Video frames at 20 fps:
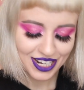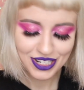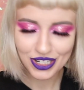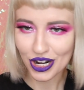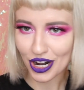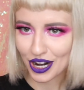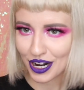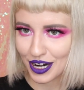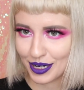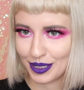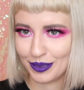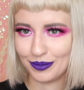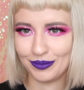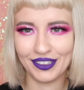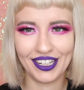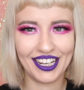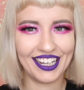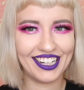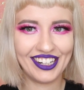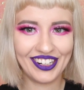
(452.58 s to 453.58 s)
Charm.
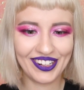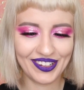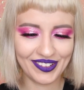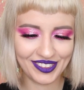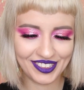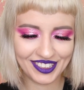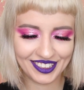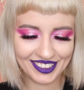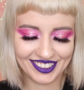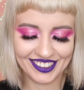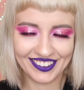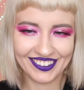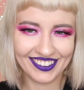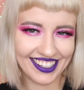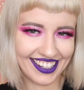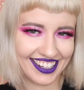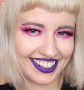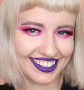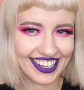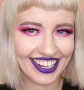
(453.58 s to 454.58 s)
I don't know, it's just so
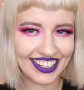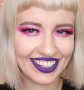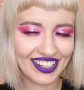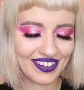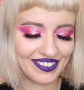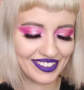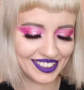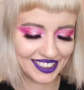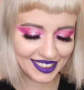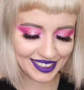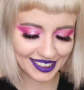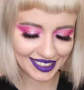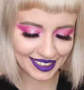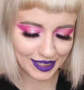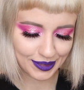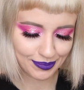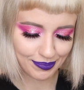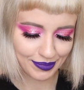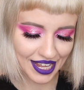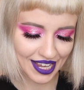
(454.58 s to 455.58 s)
like, I love it.
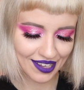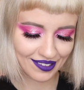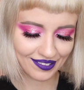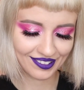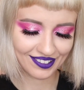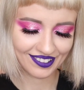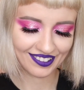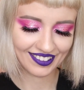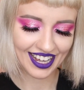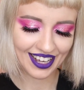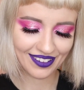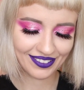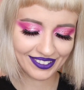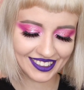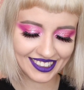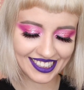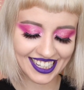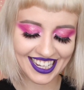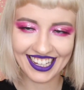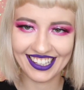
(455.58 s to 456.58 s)
It's playful. I
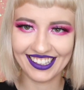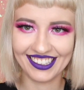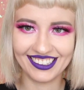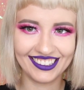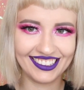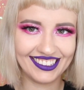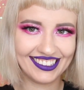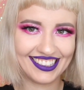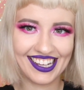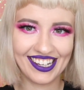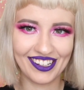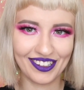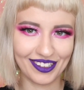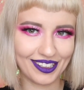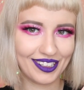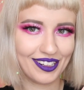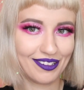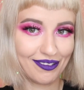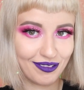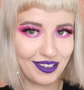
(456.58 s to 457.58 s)
would say this is like
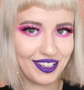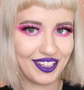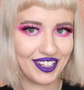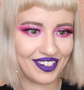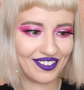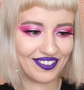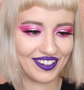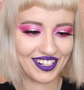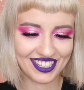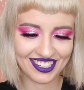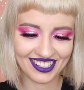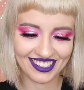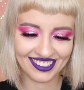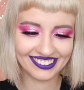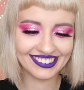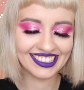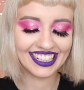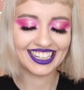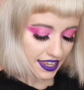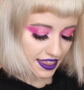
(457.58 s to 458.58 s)
really
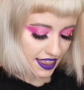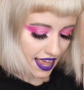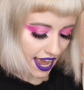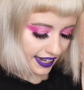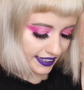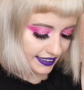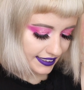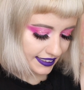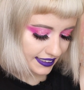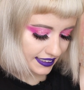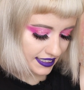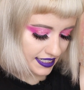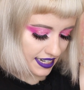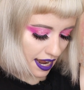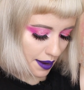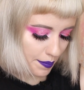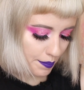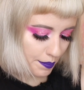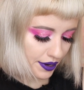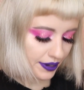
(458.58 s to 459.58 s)
original. The next,
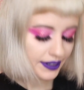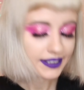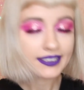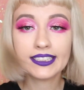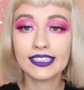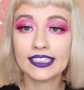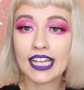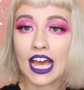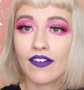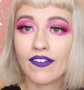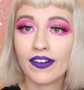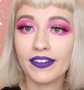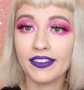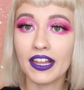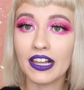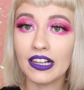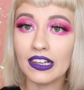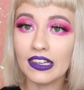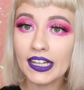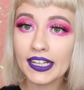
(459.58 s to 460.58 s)
number 7,
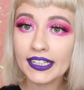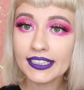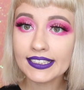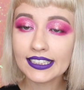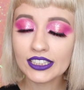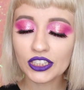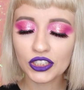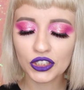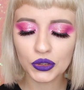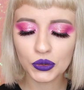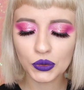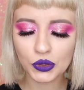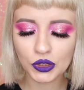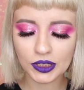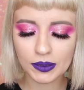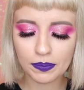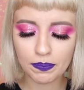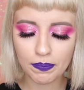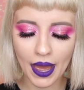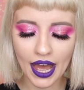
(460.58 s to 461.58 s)
the least
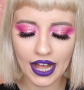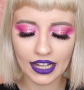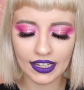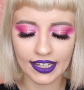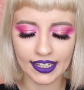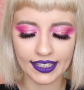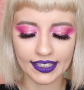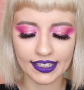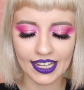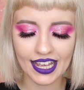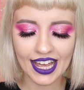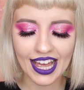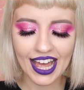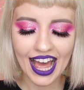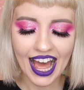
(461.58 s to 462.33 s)
used palette.